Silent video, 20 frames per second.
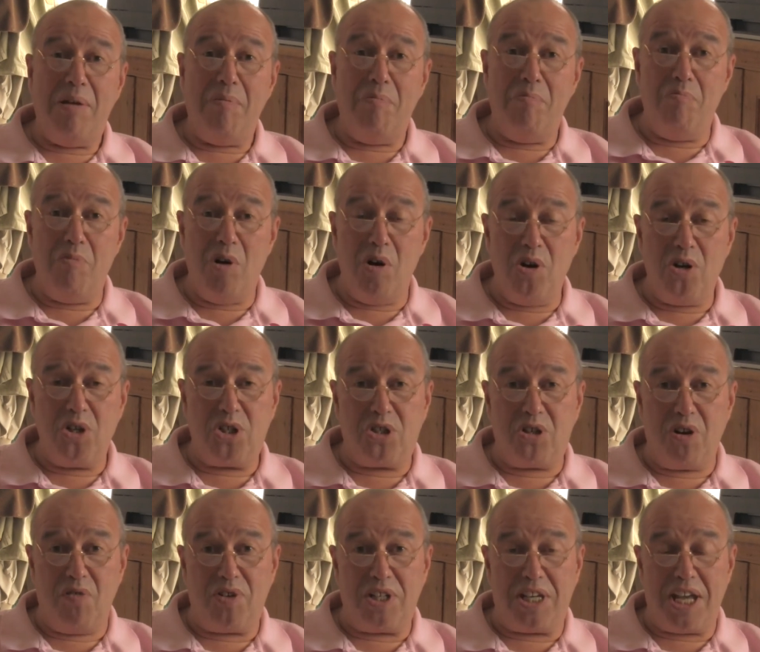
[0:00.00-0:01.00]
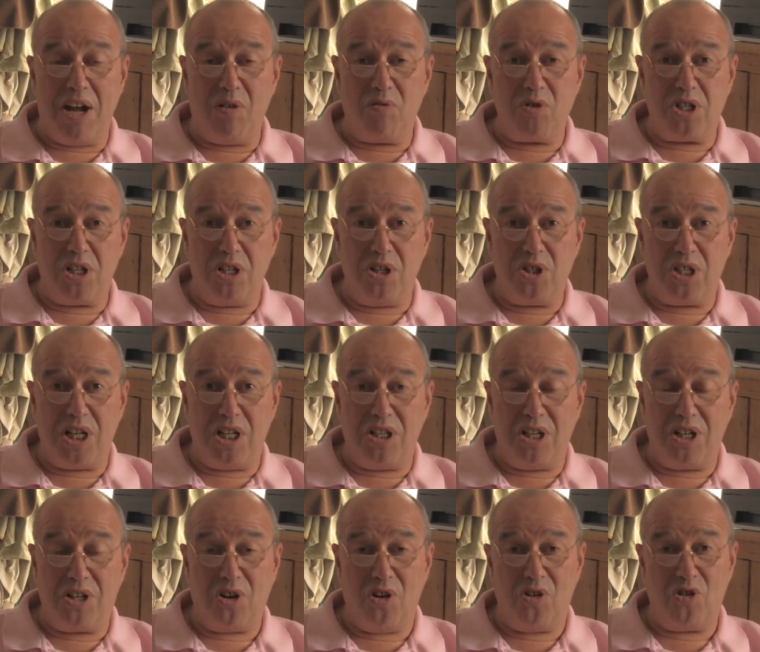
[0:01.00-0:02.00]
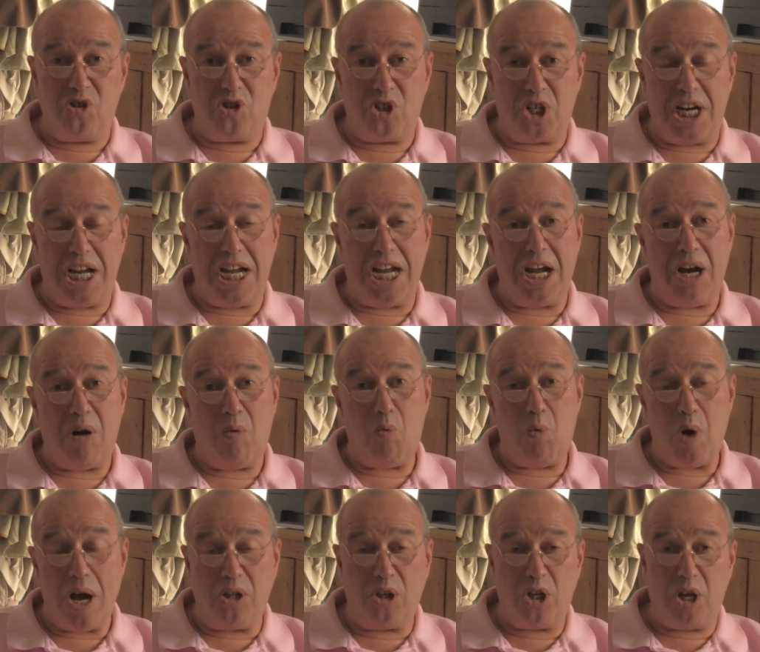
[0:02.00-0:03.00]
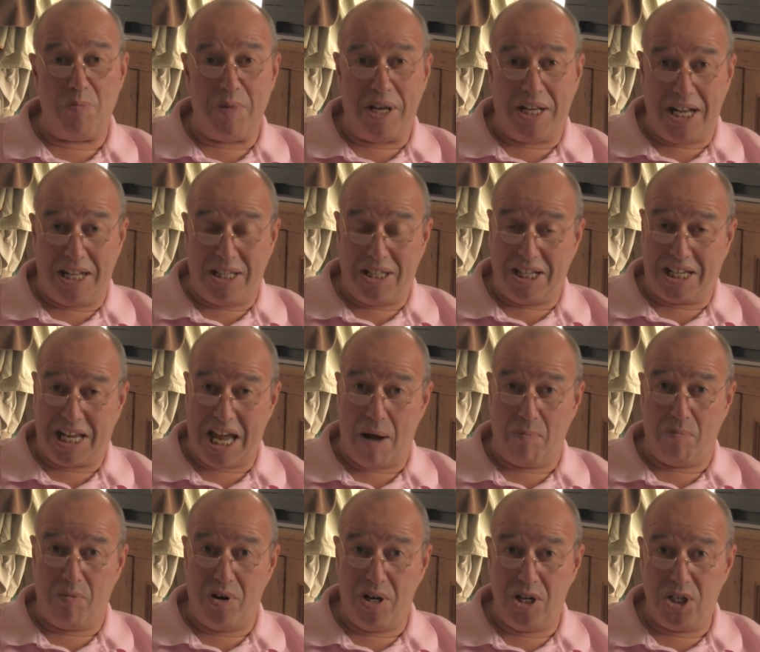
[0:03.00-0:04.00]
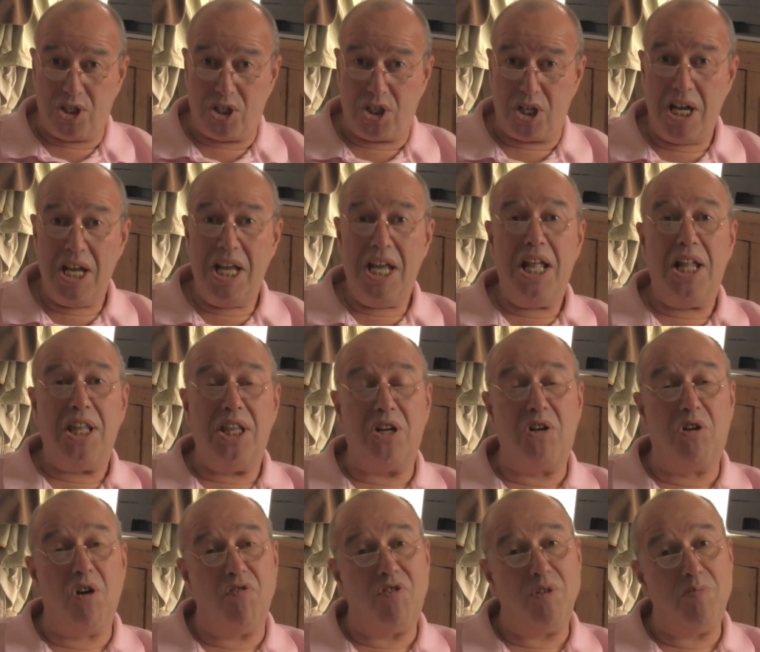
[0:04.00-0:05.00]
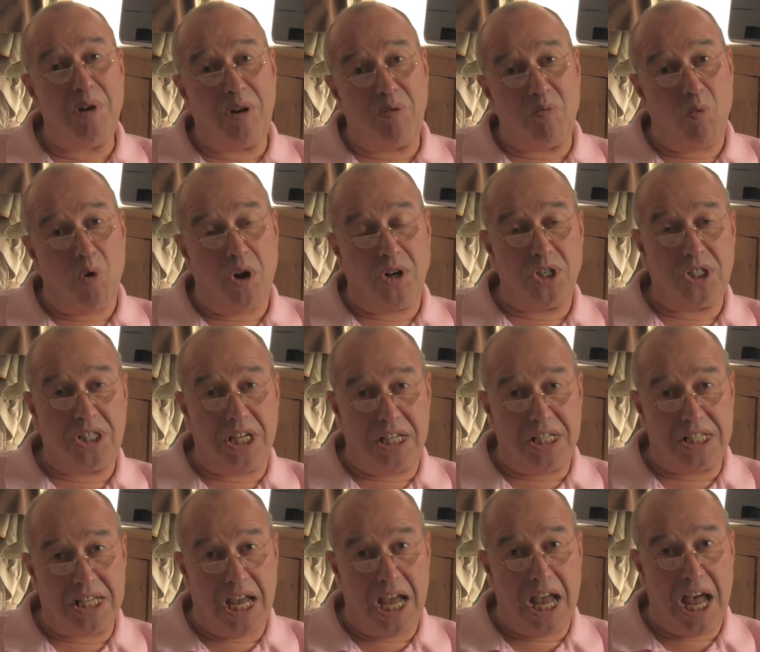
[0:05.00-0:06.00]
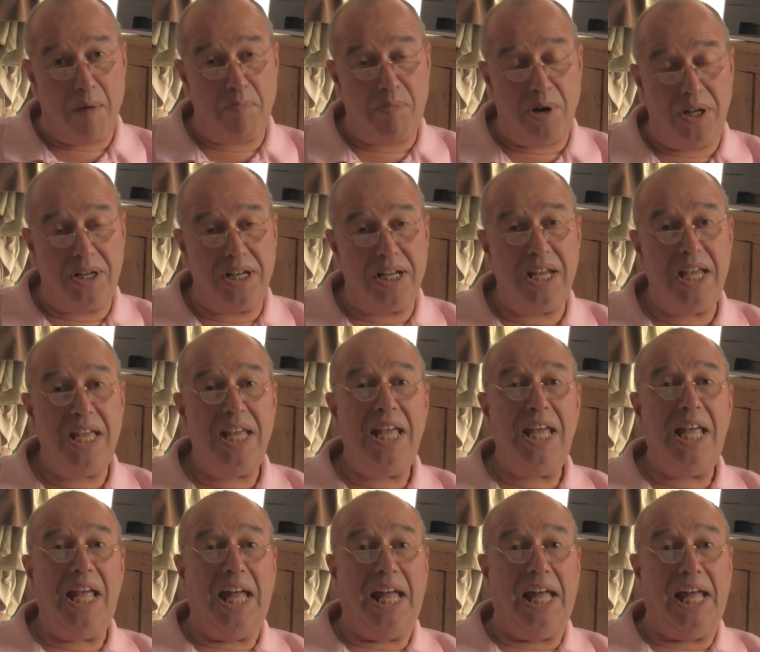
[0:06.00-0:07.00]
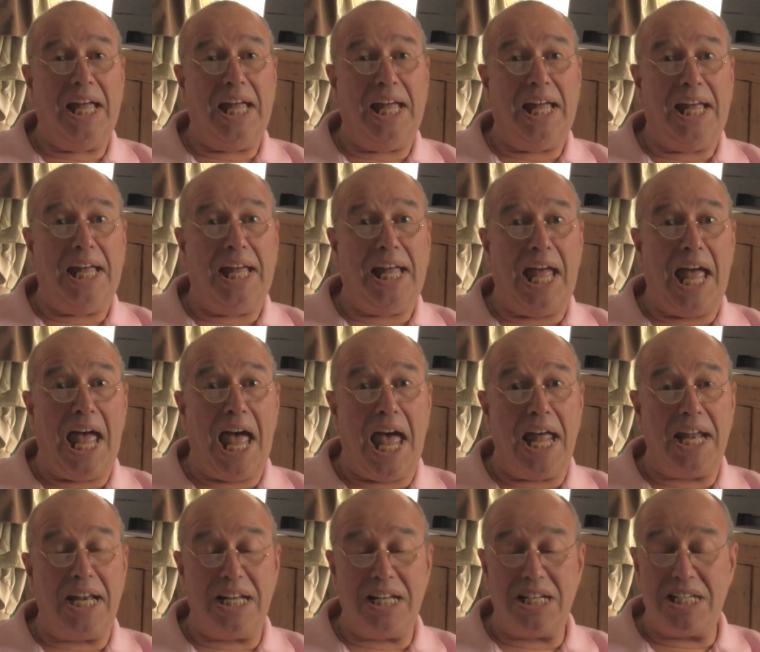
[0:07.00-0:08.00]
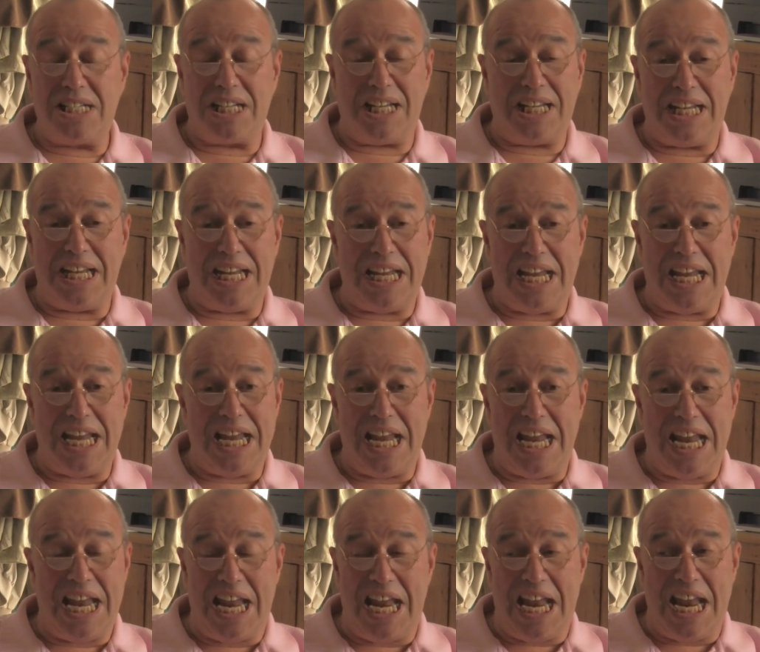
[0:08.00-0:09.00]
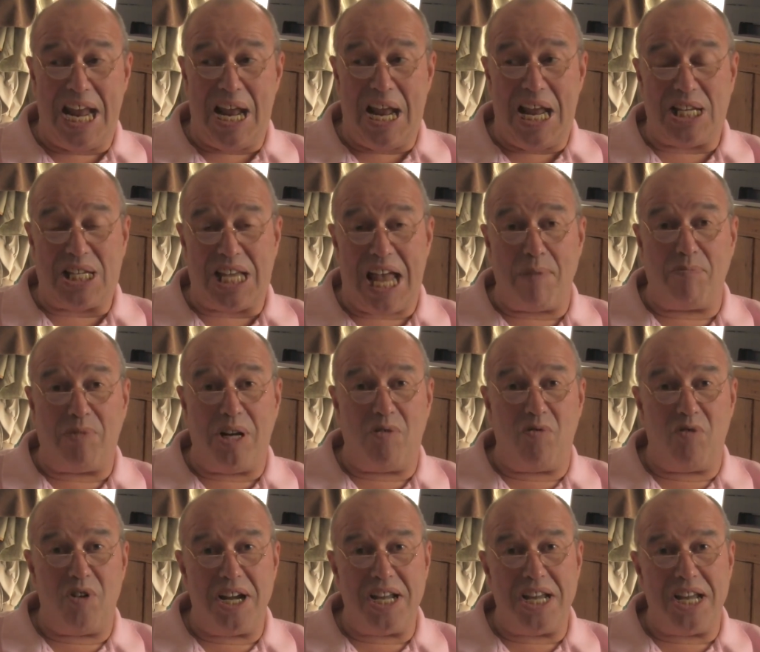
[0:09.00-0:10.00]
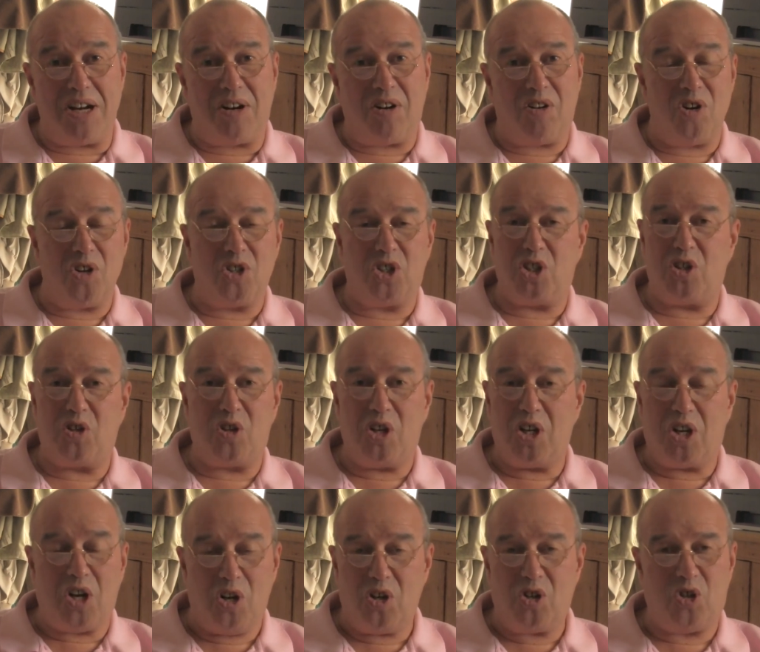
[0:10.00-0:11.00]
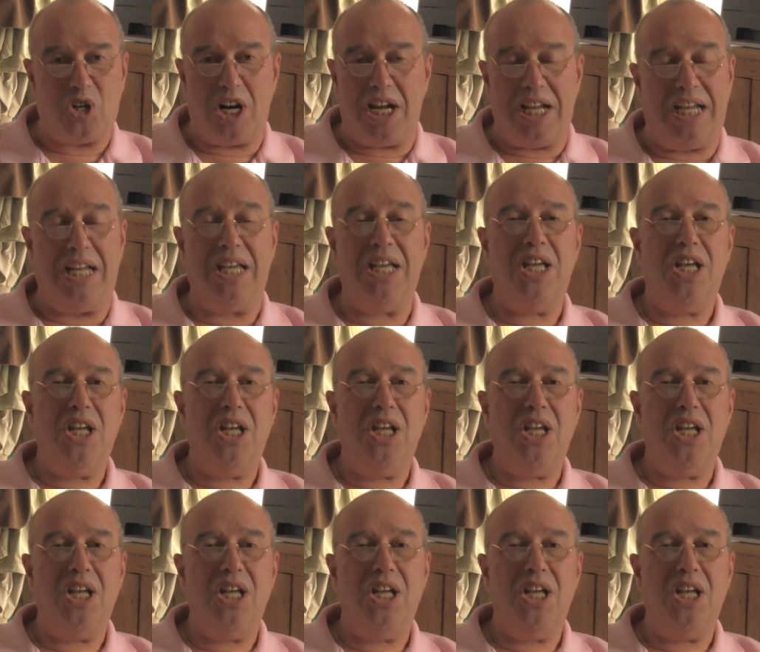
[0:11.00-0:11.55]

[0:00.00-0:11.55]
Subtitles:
Most other councils in the country are welcoming in the cameras. The government wants it to happen, and it's happening right across the country.